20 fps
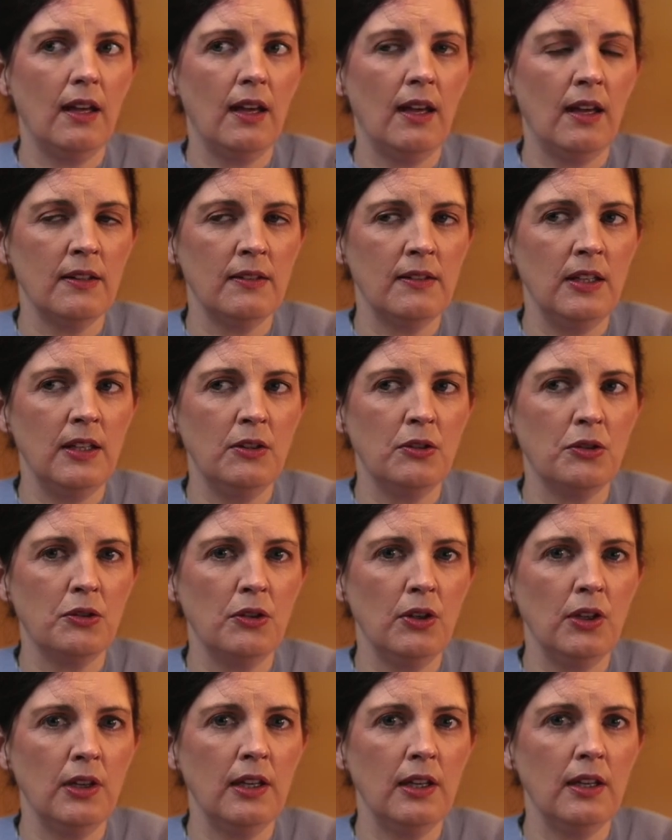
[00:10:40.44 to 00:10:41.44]
as he
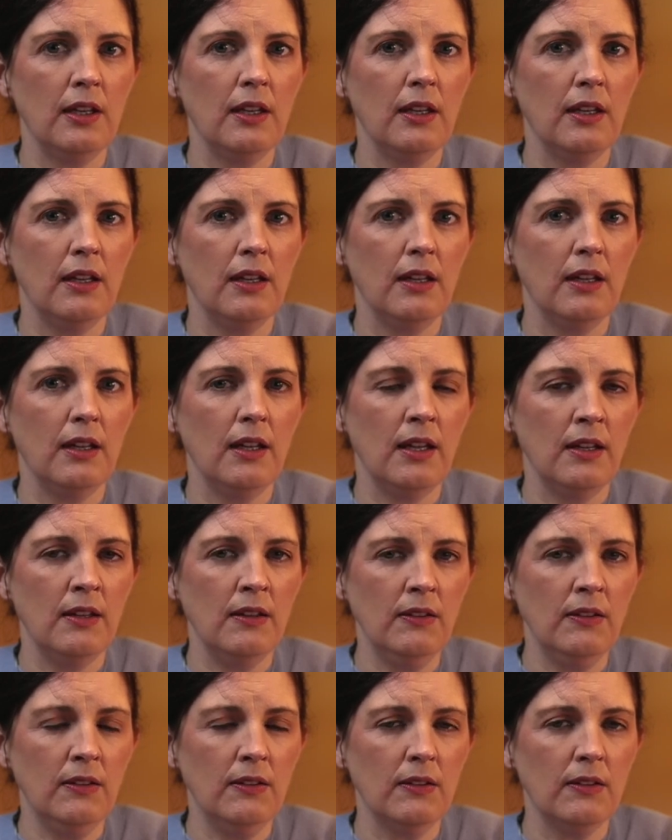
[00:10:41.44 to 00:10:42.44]
truly
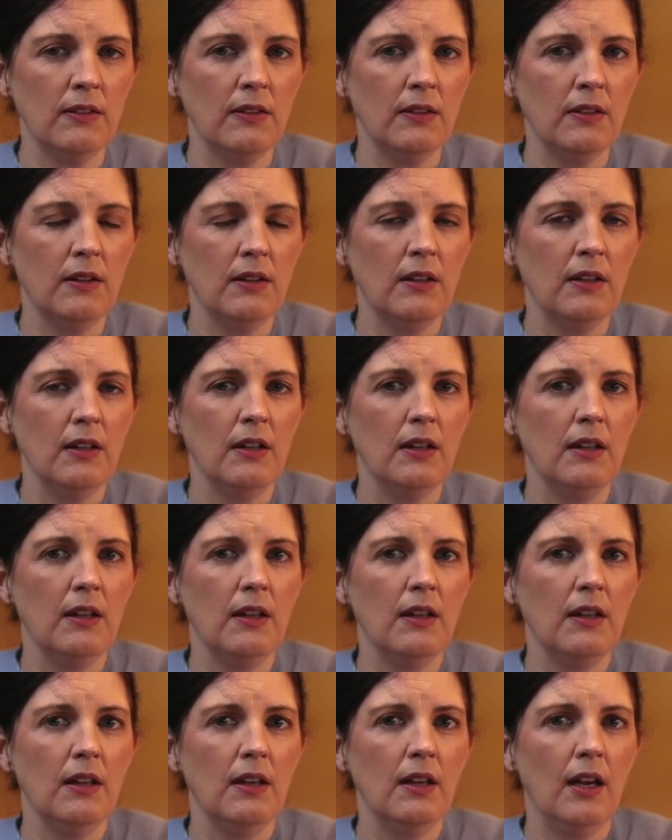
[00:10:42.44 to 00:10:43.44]
is,
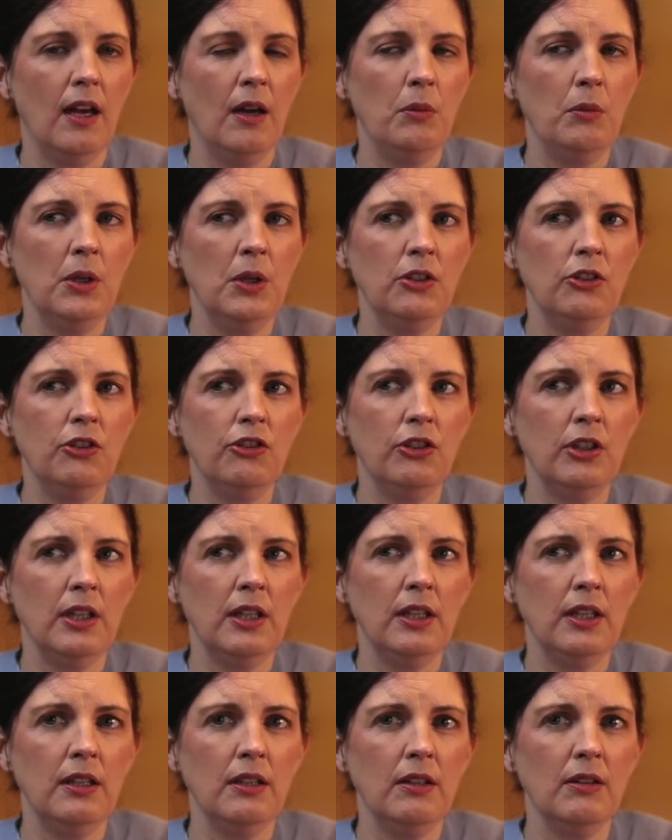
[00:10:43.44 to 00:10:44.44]
and when
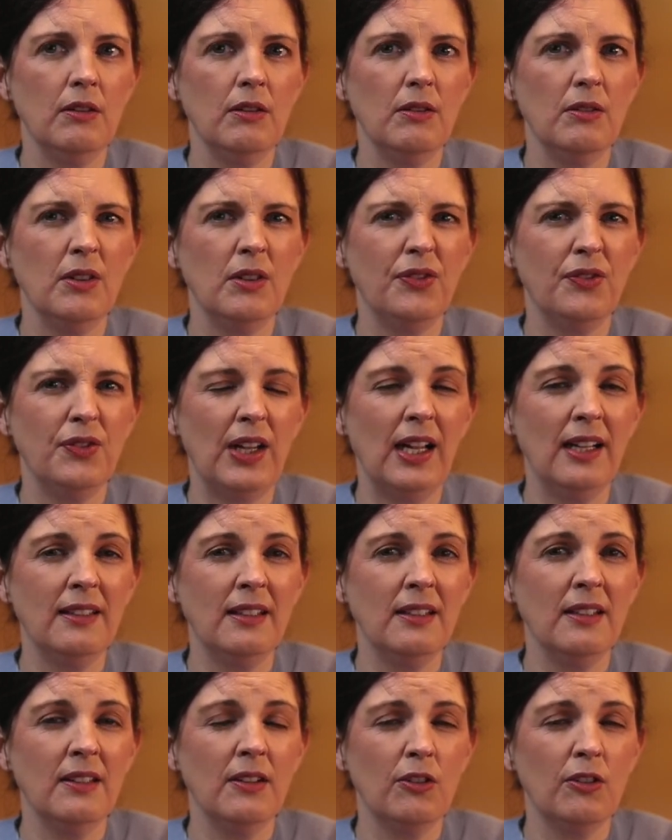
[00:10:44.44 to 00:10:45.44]
she
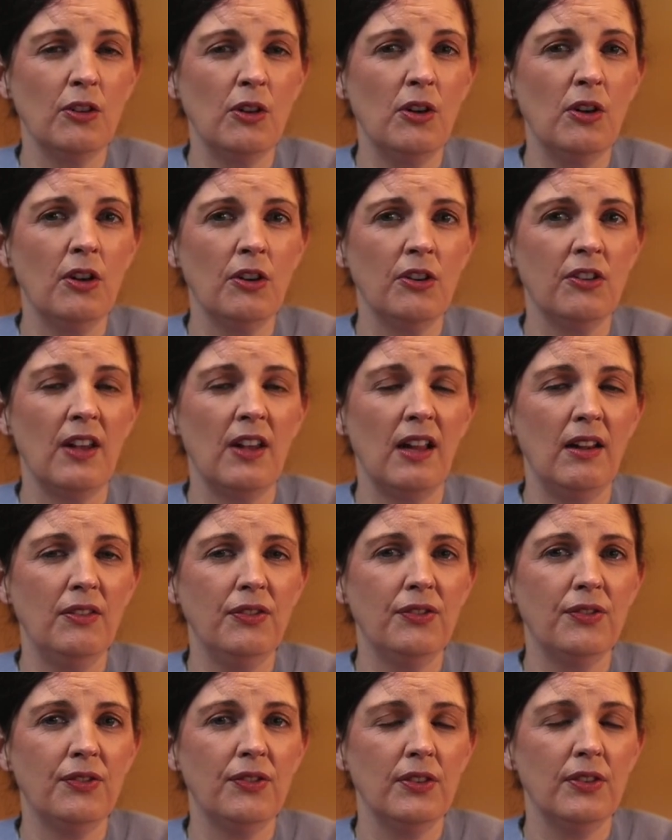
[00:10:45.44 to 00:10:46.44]
reflected and saw
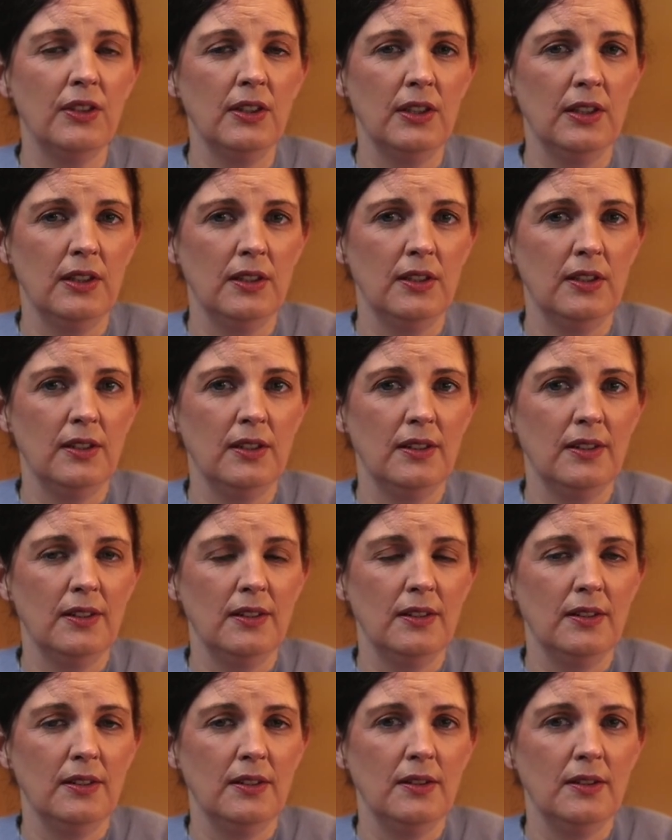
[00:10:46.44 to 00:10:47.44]
herself
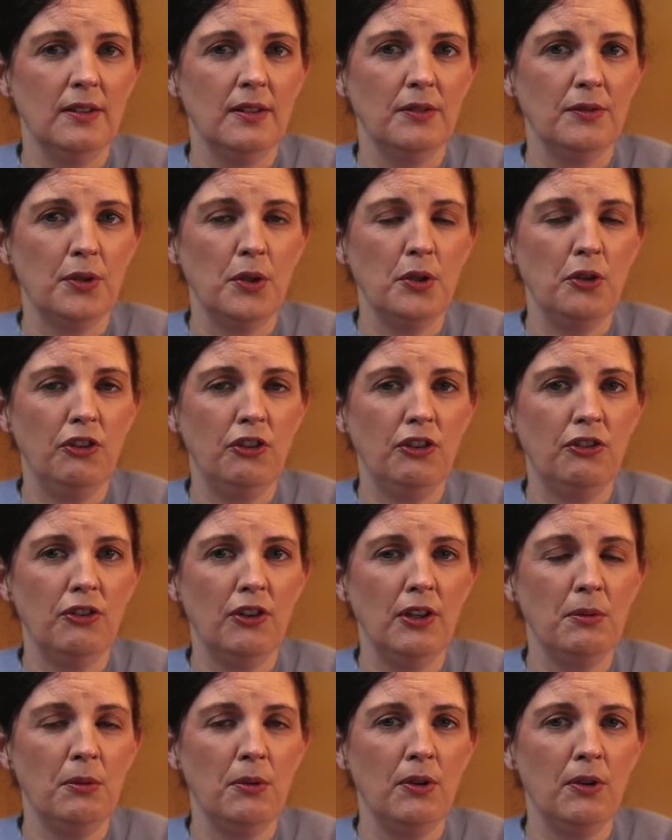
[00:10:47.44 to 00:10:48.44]
for who she
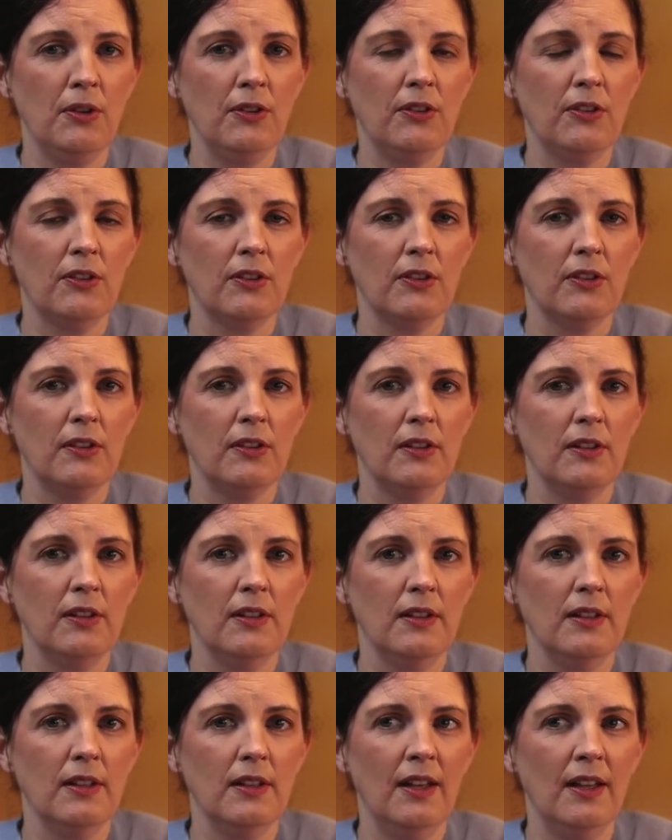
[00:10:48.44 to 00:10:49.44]
truly was.
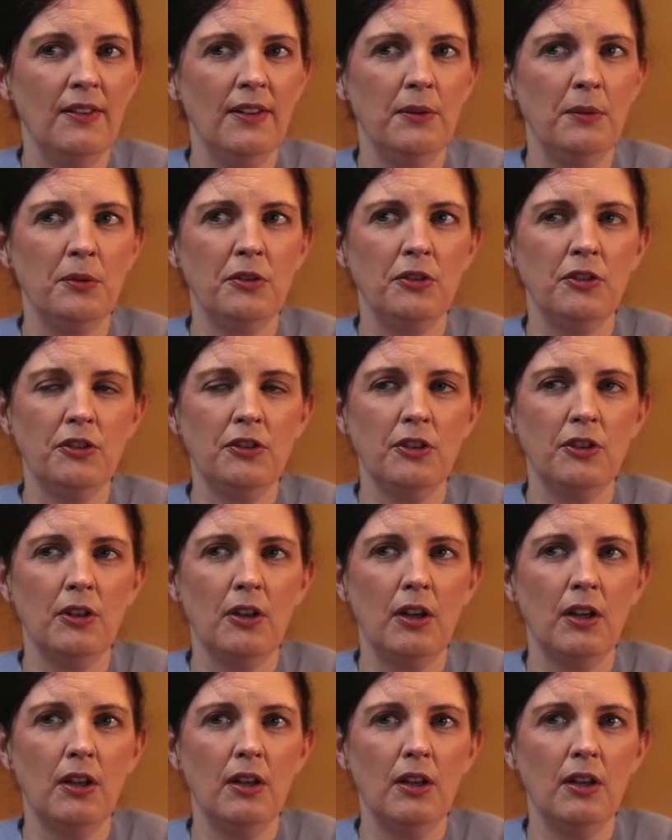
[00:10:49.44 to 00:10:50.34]
And there was just an